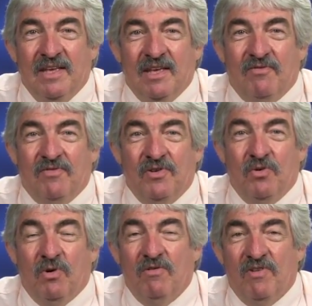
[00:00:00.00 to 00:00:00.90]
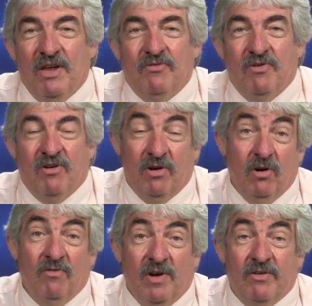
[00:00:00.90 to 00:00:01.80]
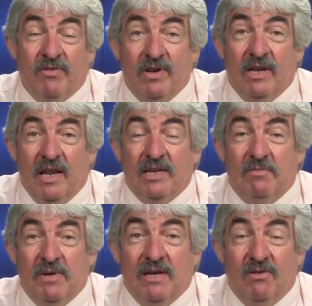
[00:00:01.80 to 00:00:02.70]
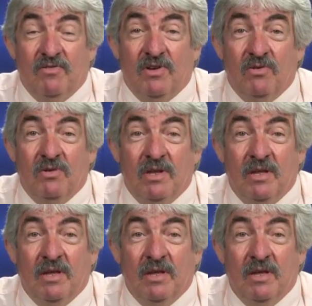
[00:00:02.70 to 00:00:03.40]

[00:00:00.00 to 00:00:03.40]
If you are a veteran or know a veteran that would like to be interviewed,